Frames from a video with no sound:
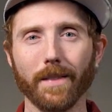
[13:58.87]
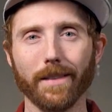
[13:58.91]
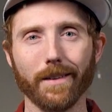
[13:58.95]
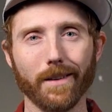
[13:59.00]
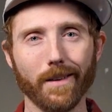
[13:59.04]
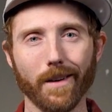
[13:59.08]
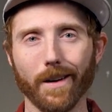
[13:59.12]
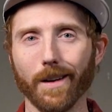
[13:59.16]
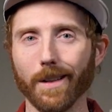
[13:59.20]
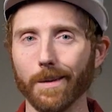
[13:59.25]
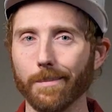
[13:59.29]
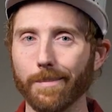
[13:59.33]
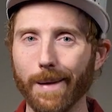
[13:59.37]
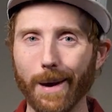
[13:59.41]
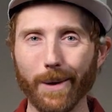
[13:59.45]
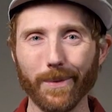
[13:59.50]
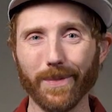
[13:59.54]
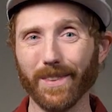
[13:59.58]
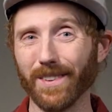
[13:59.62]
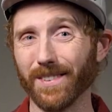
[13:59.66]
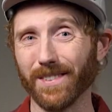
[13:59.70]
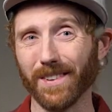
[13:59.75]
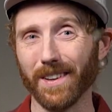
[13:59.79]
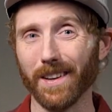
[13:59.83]
They're all
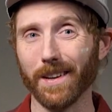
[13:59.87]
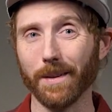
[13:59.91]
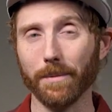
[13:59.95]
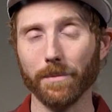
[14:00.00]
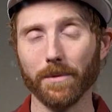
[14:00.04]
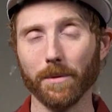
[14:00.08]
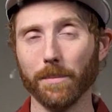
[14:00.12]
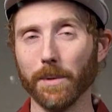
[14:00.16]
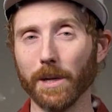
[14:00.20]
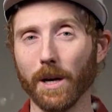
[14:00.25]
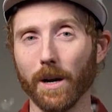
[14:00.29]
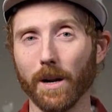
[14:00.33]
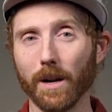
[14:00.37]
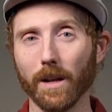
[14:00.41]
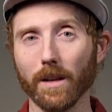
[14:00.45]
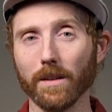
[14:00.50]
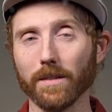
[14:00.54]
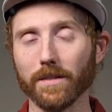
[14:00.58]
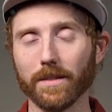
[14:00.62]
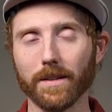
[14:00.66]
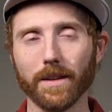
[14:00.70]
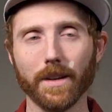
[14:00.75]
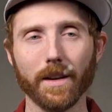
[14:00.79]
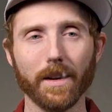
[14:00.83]
about the same, to be
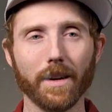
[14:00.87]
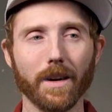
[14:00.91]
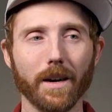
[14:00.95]
honest.